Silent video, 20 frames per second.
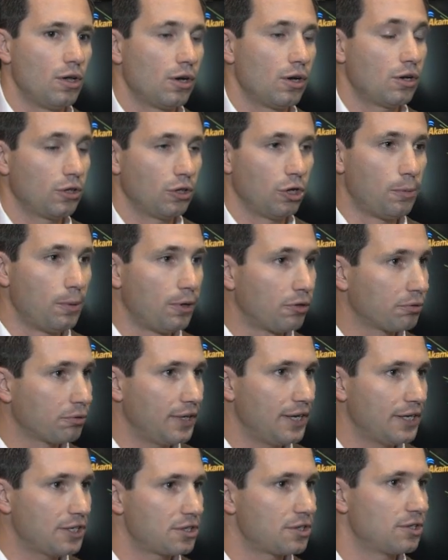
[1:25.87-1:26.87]
global
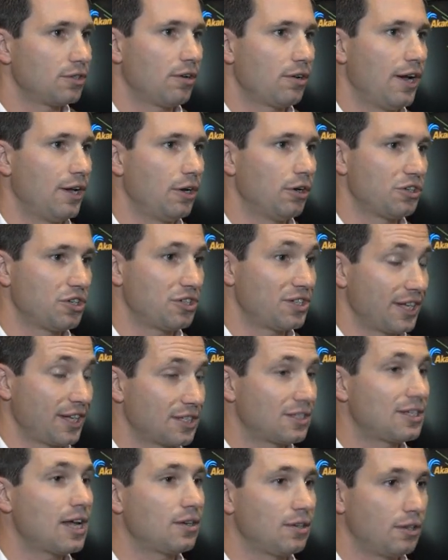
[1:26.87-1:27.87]
reach, right, or just
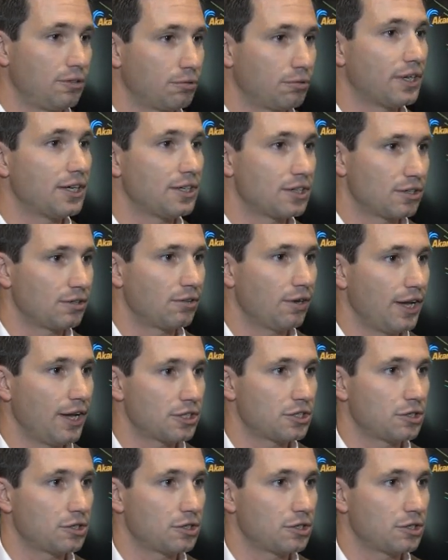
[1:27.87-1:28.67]
extended reach, right?